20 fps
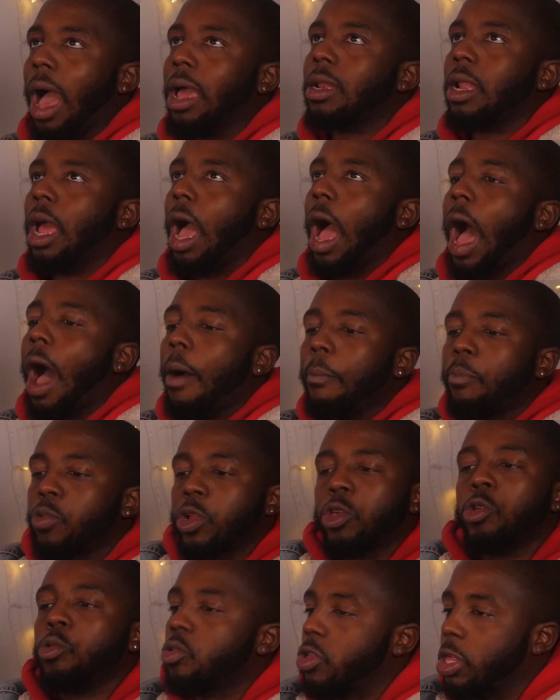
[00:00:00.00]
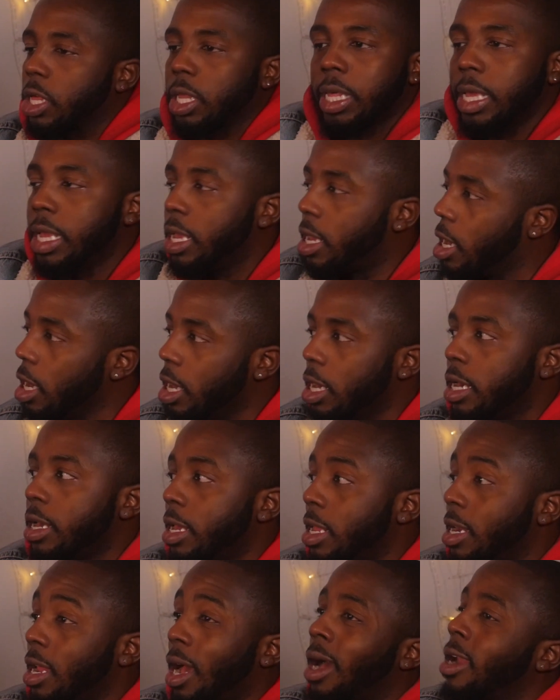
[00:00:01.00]
I'm usually
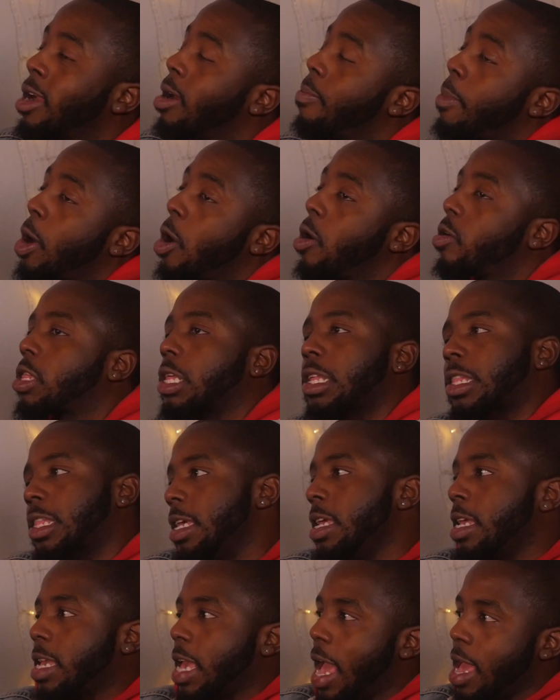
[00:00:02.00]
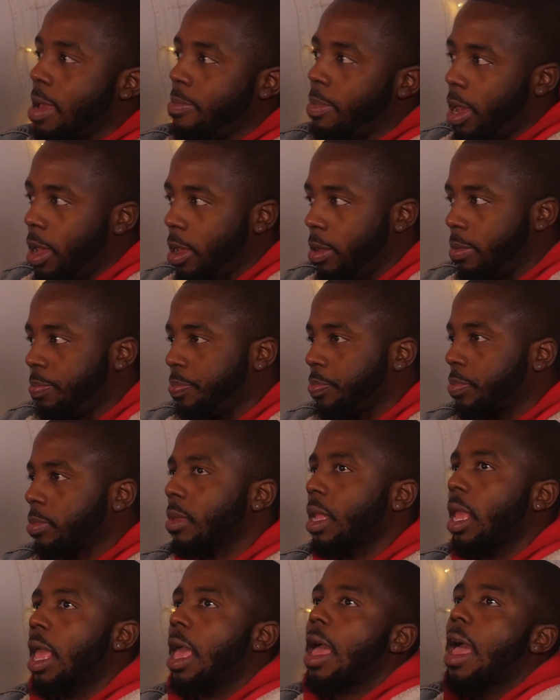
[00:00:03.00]
good. An emergency came
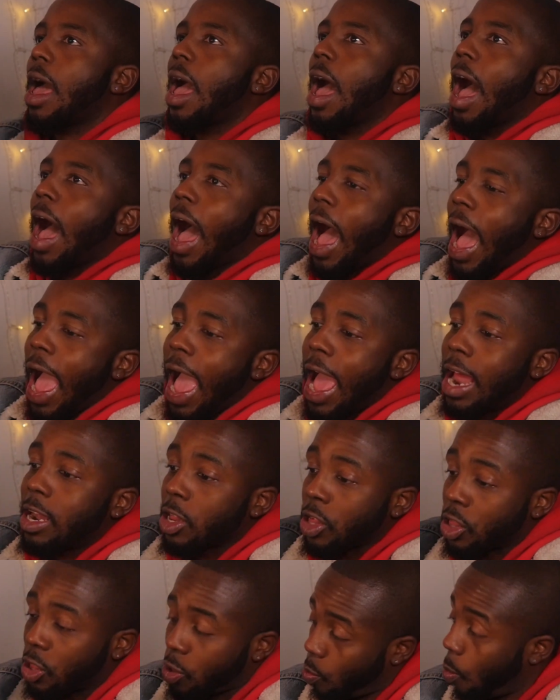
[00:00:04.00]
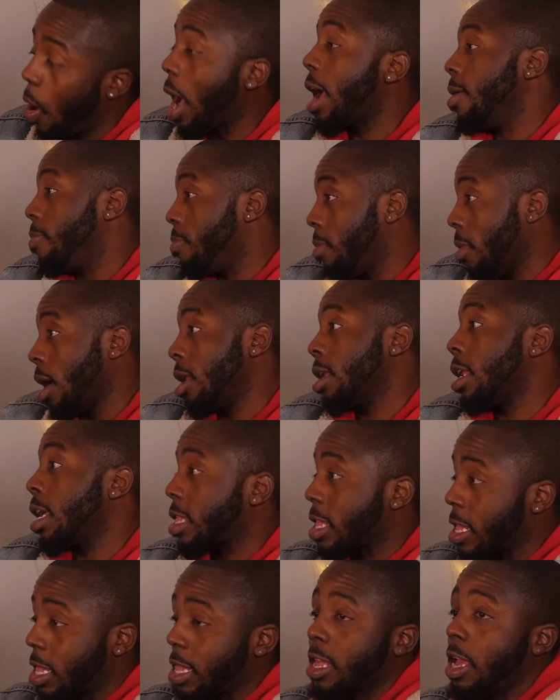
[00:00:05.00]
up, I had to swipe
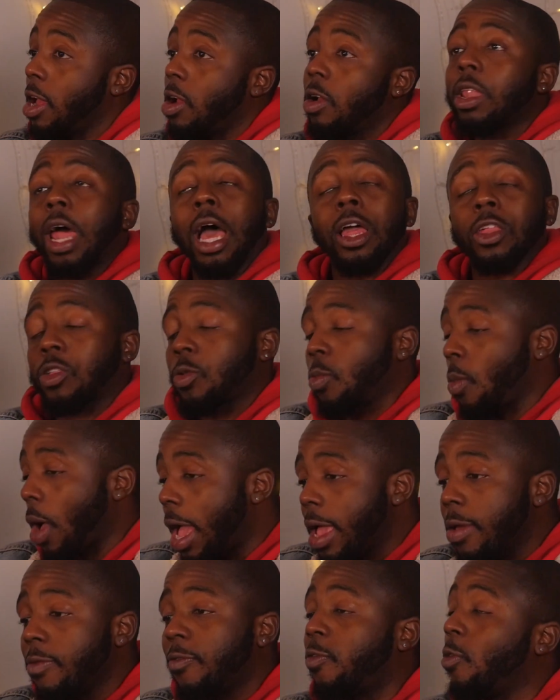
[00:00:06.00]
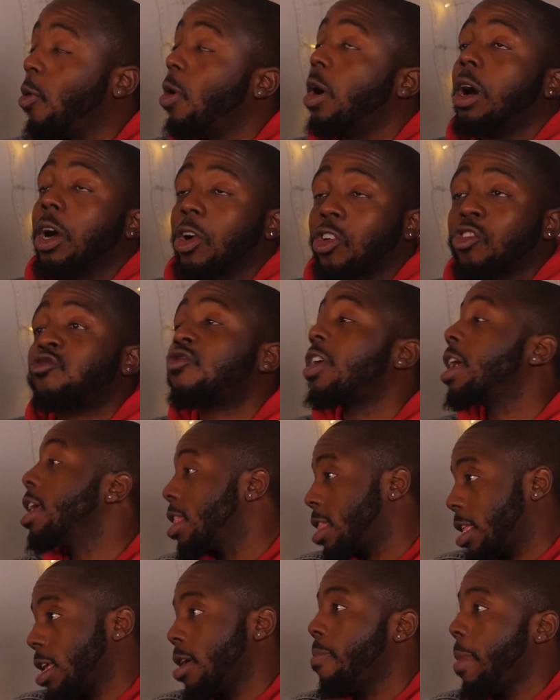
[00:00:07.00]
unnecessarily. I swiped for a
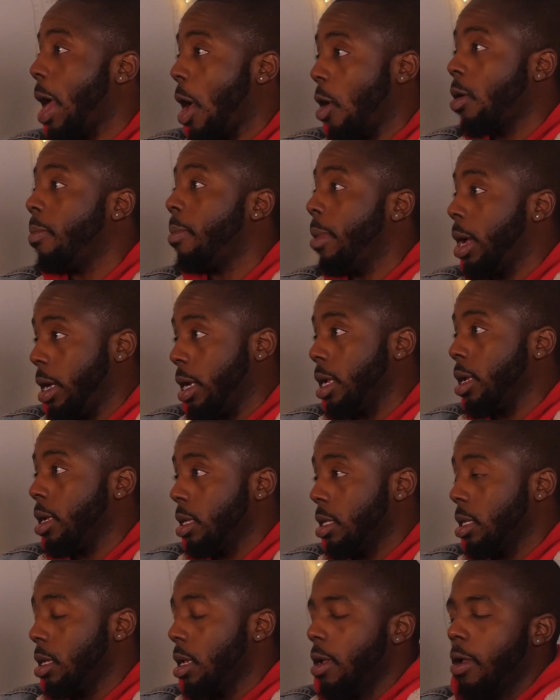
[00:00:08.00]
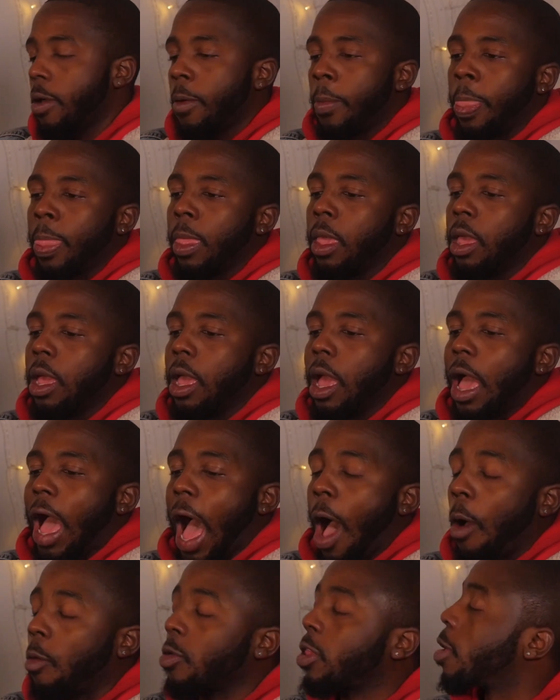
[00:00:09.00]
crazy amount of money.
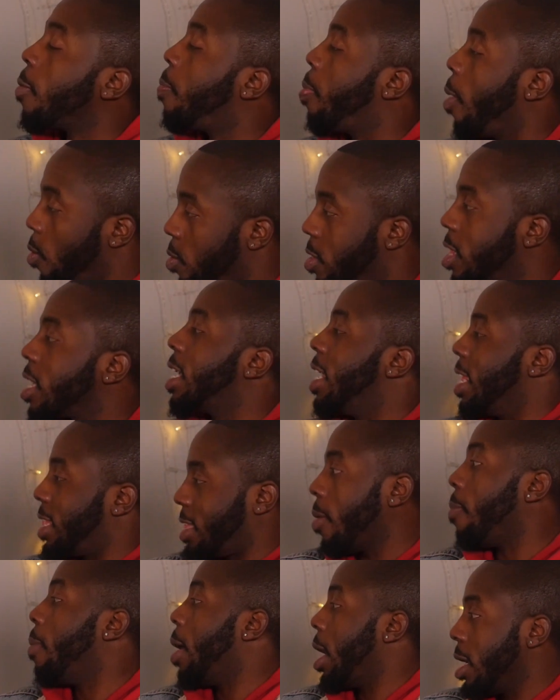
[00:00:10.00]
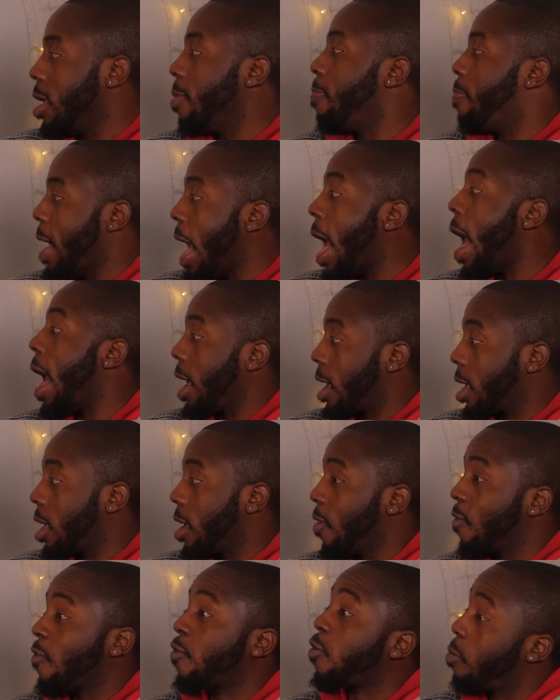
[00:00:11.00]
I was supposed to get the money
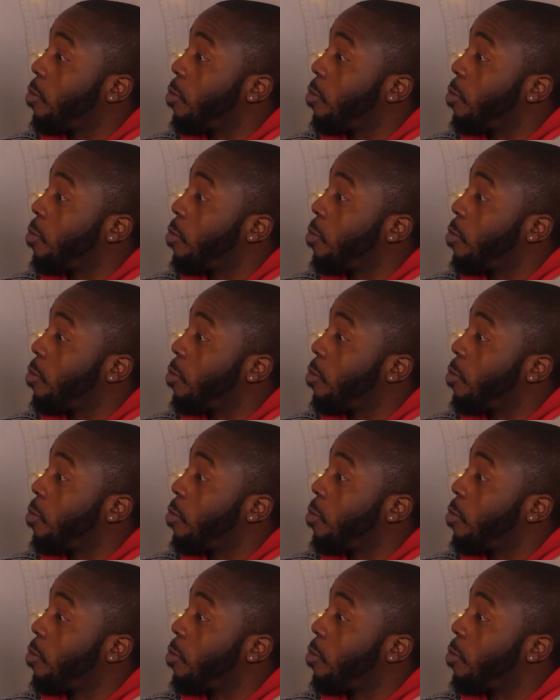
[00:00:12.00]
back